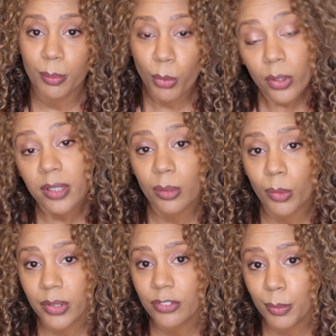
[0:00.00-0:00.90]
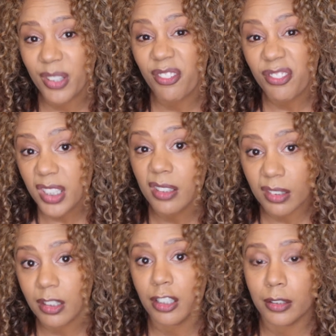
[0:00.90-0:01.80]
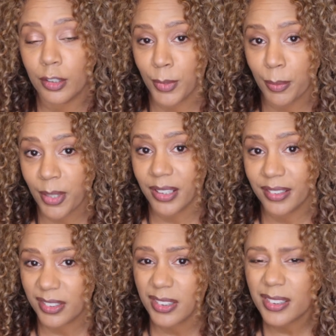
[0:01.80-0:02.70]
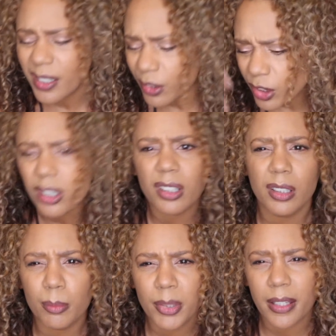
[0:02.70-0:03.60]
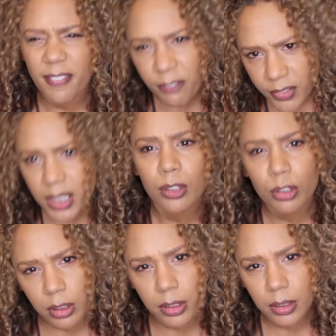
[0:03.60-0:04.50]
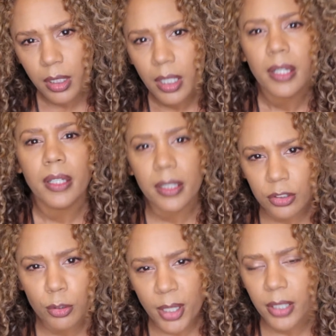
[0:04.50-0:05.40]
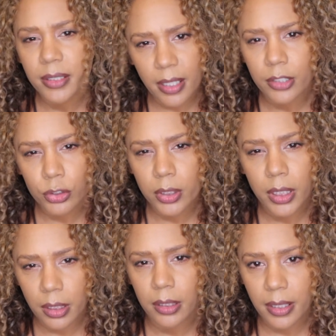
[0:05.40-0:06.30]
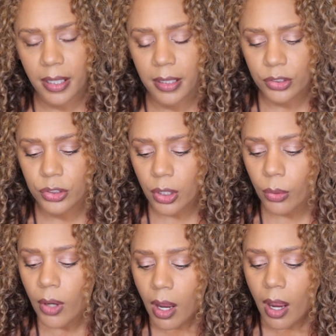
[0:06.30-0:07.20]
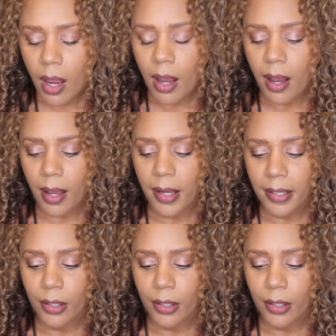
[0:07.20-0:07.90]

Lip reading: important it was for me to feel good in my body, not just like look good, but how to feel good in your body naturally at any age. So I